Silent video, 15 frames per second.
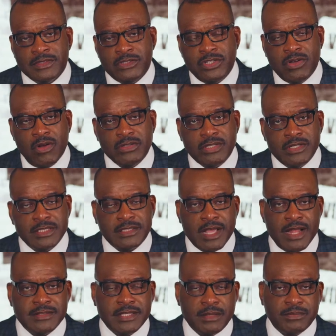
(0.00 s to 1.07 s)
go into this
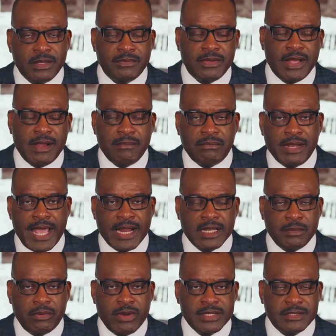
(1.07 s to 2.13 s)
concept of black
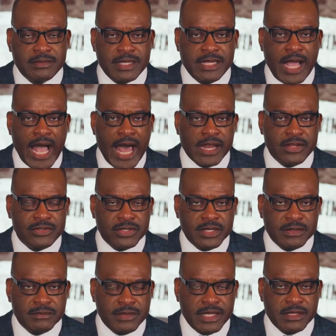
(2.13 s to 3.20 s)
liberation theology
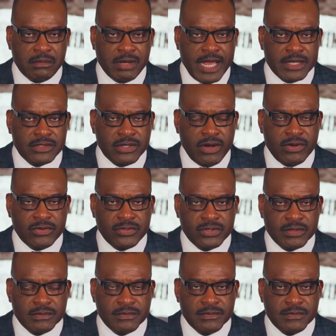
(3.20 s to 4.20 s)
in the black church.